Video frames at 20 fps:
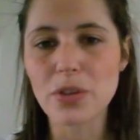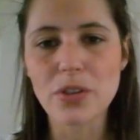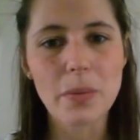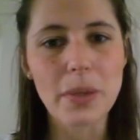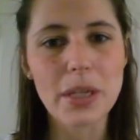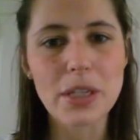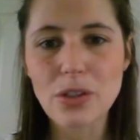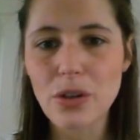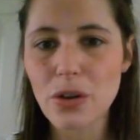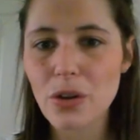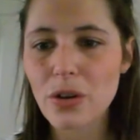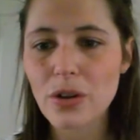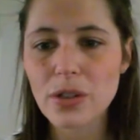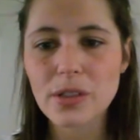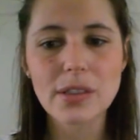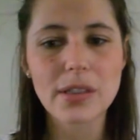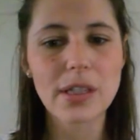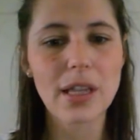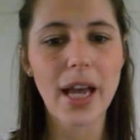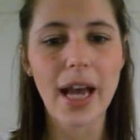so many
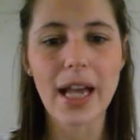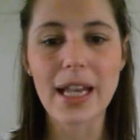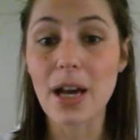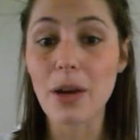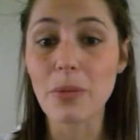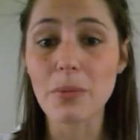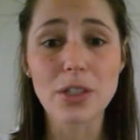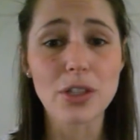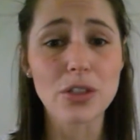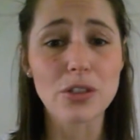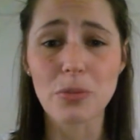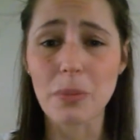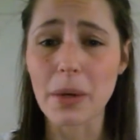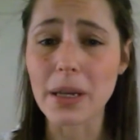doors, allowed me to do